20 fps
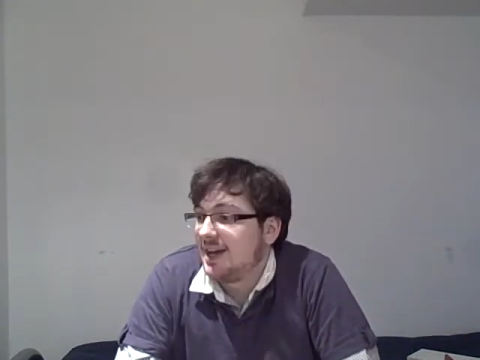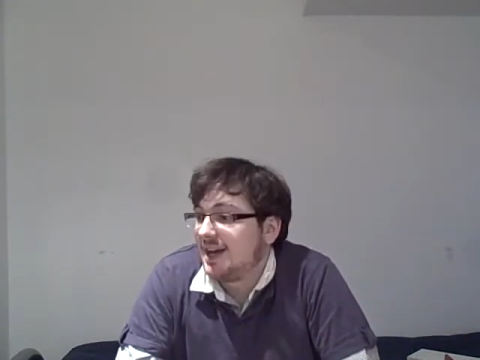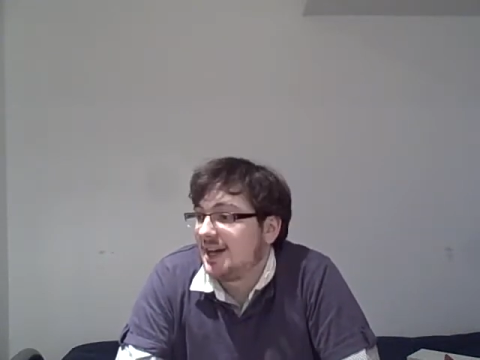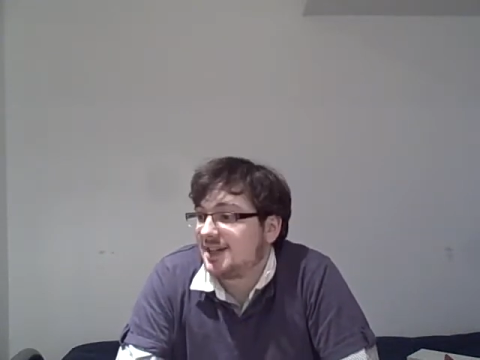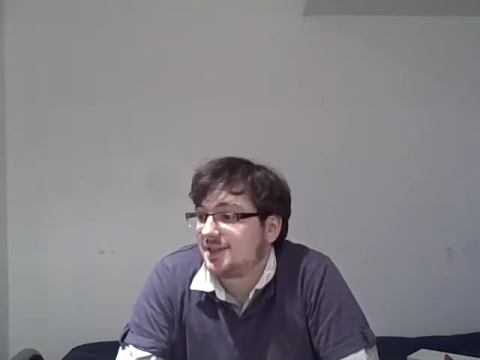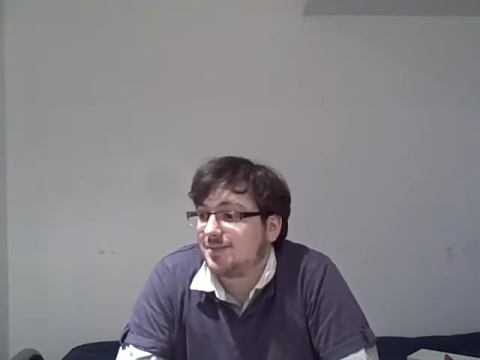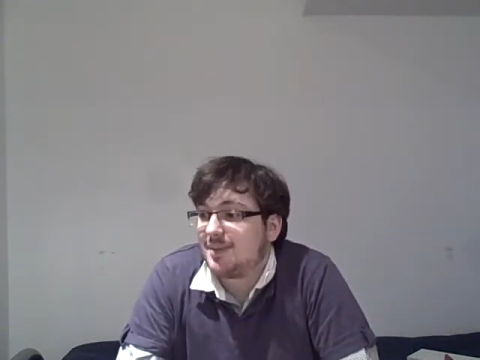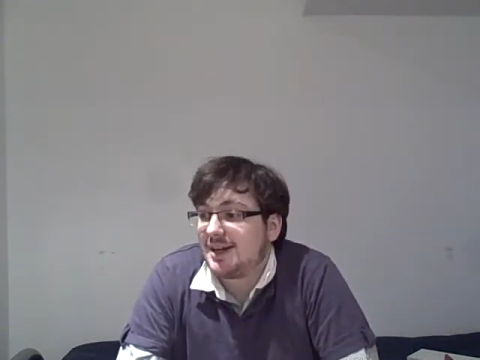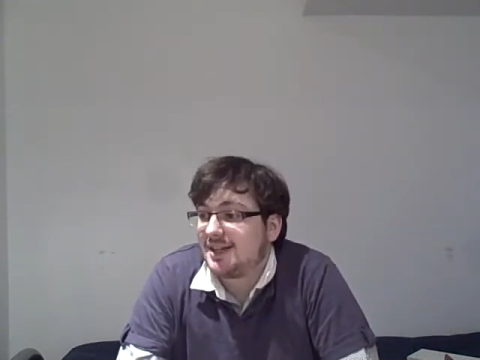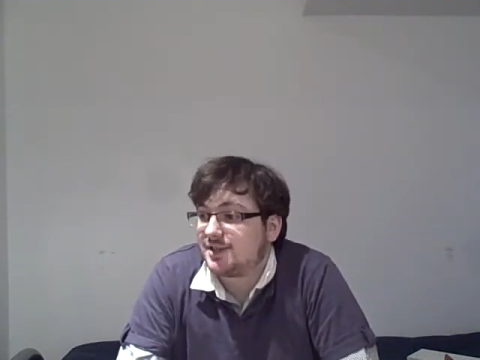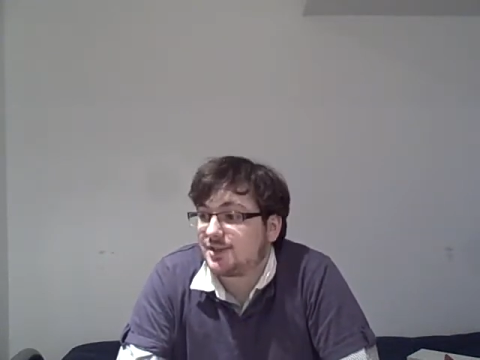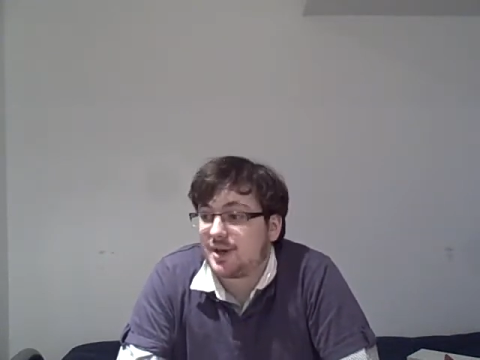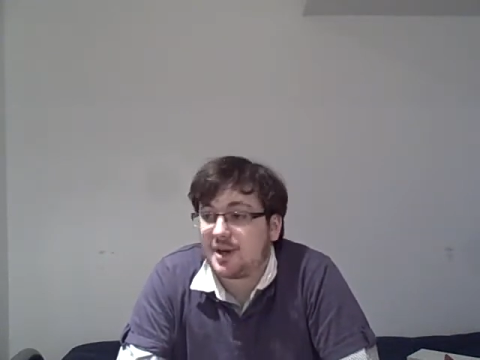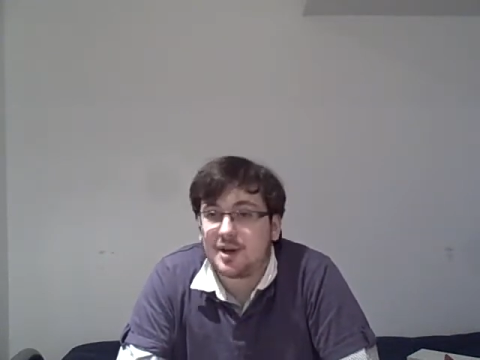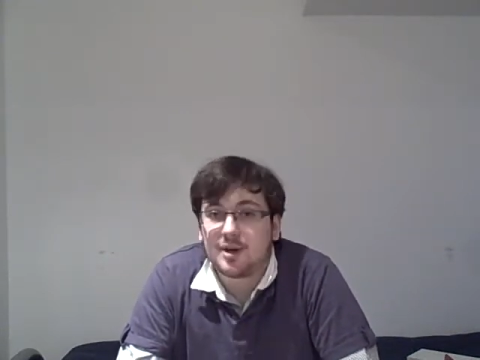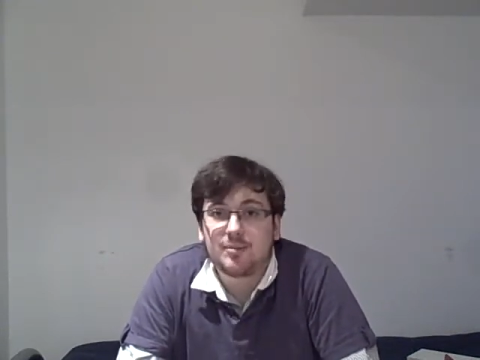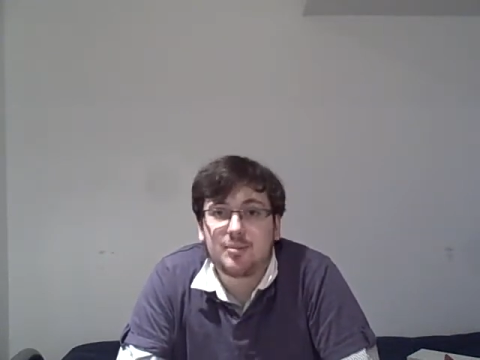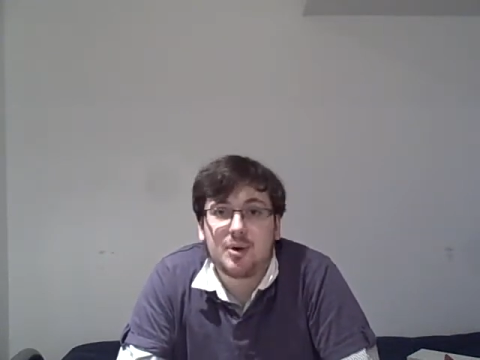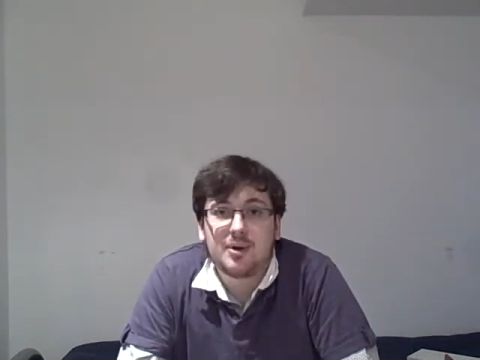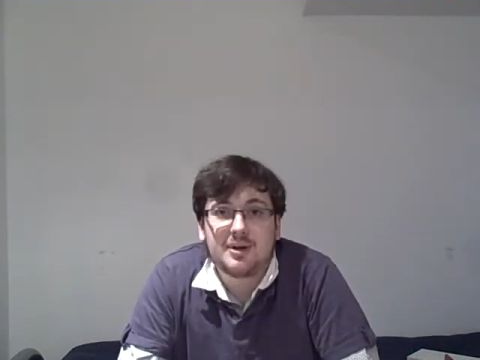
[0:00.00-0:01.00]
As Matt
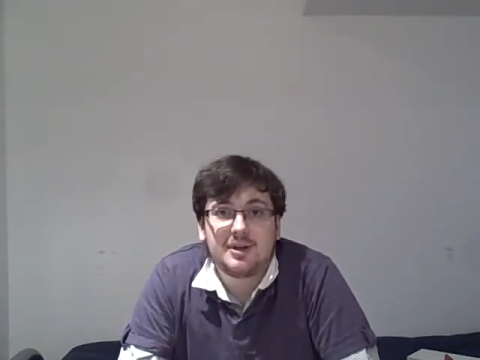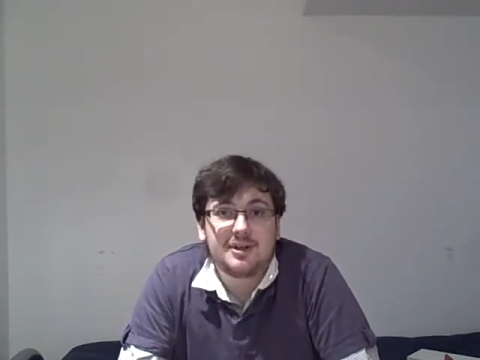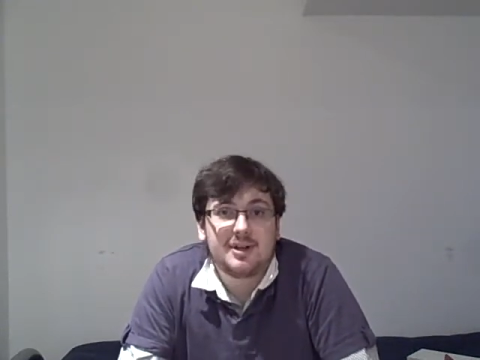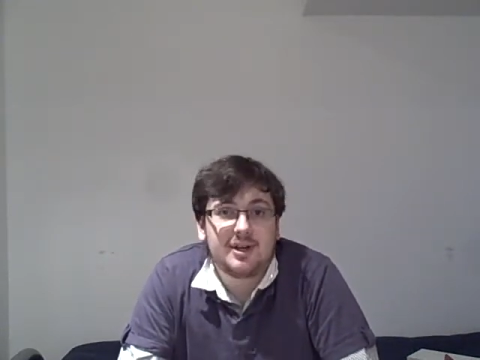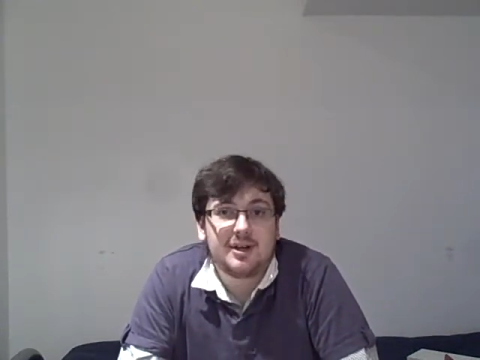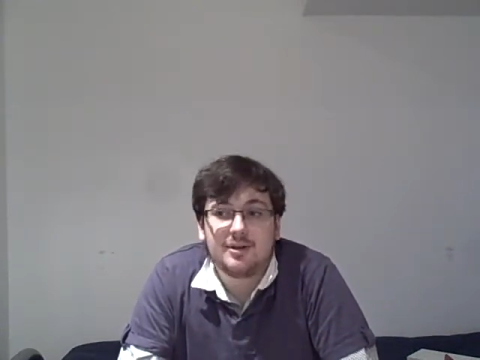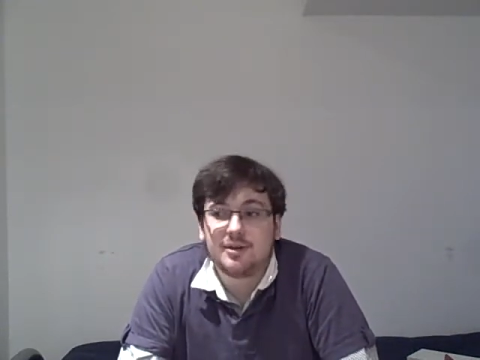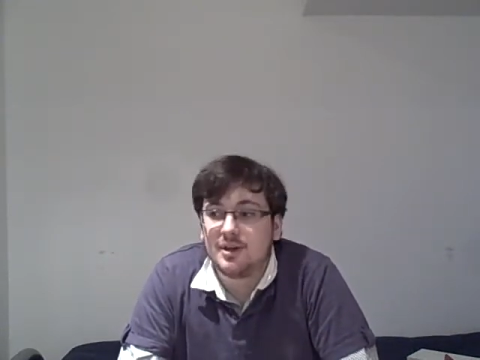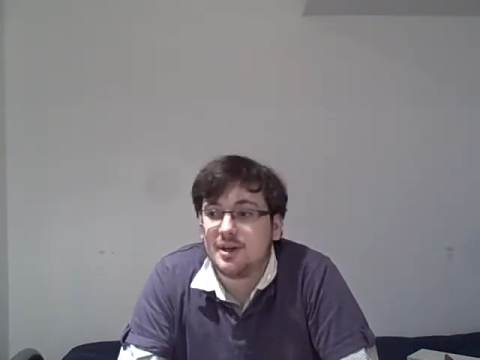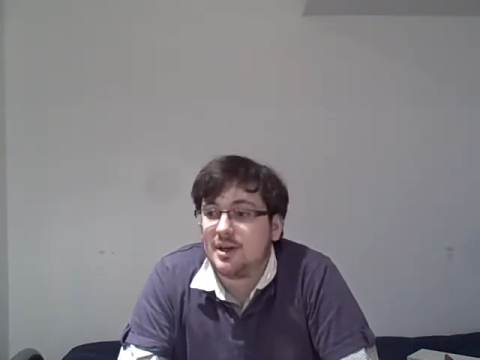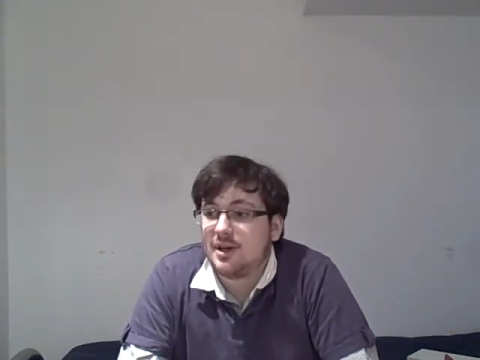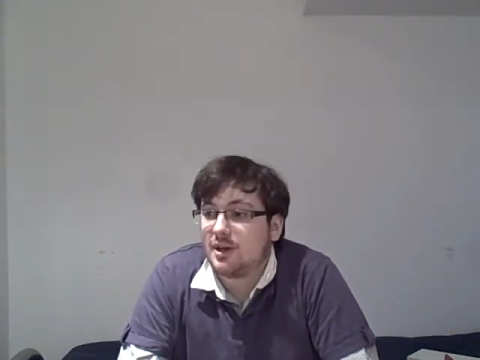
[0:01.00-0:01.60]
Striker pointed out,